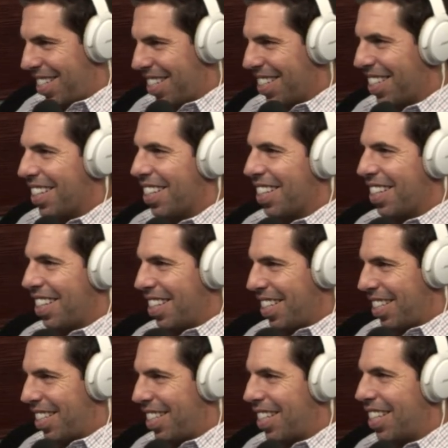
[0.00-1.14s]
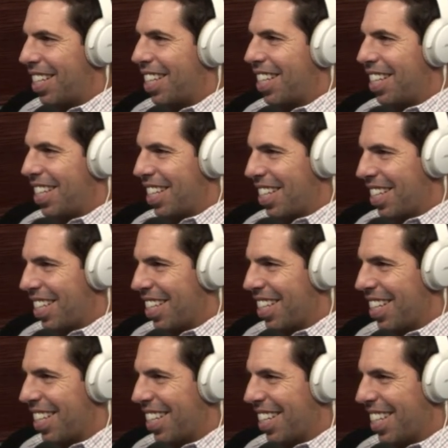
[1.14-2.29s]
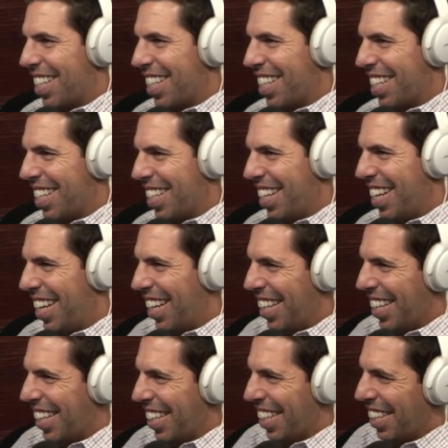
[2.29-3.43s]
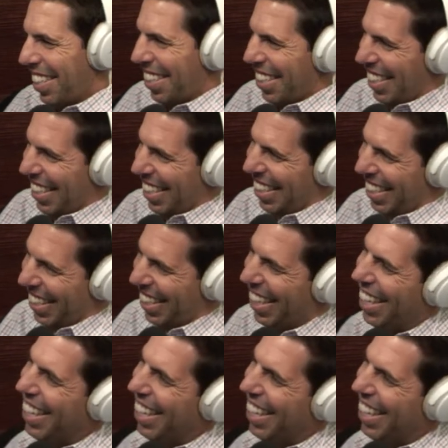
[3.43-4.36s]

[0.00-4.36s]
(silent)